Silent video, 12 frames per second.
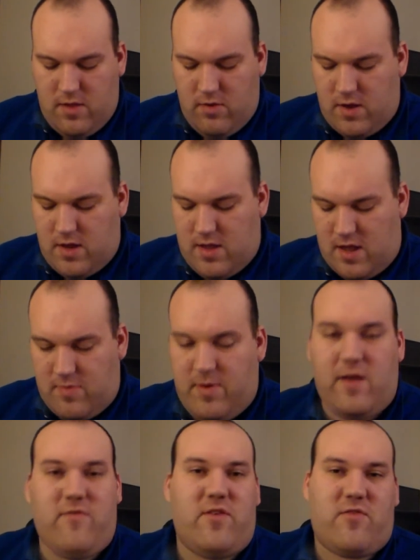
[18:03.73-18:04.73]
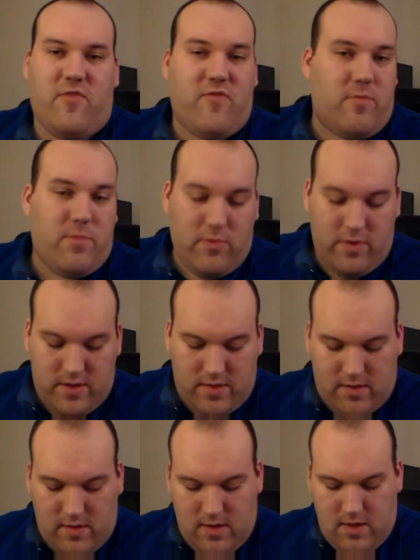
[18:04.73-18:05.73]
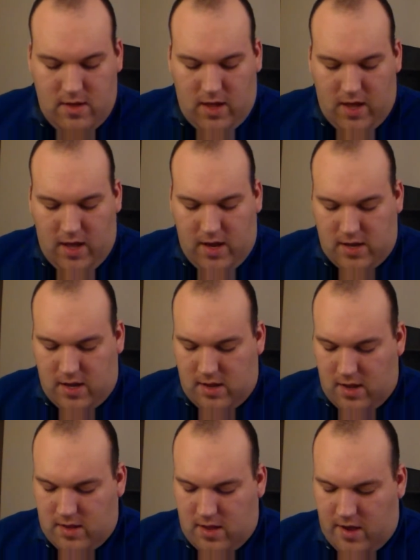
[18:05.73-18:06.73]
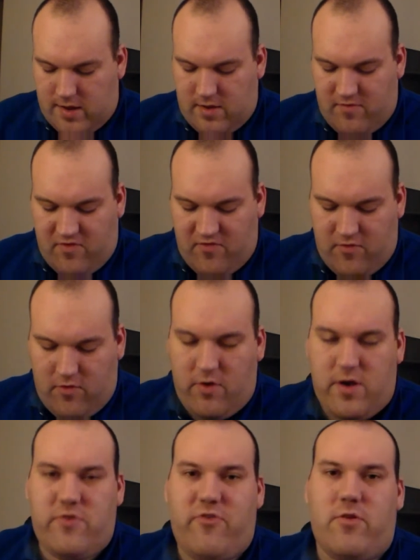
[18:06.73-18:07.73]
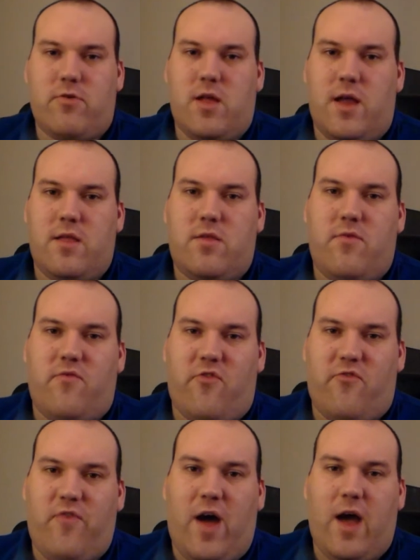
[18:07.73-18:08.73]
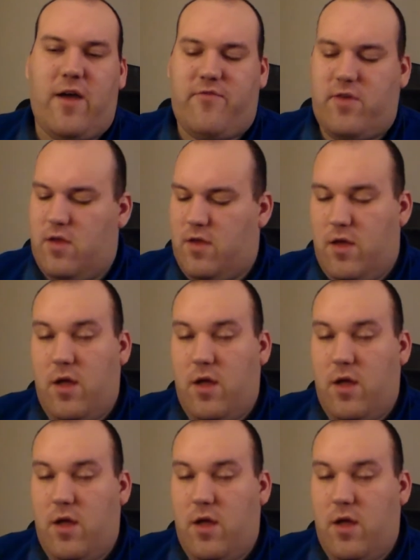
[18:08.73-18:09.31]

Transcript: The unit can take Spine Fist for 4 points, and it can take Toxin for 4 and Adrenal Glands for 5.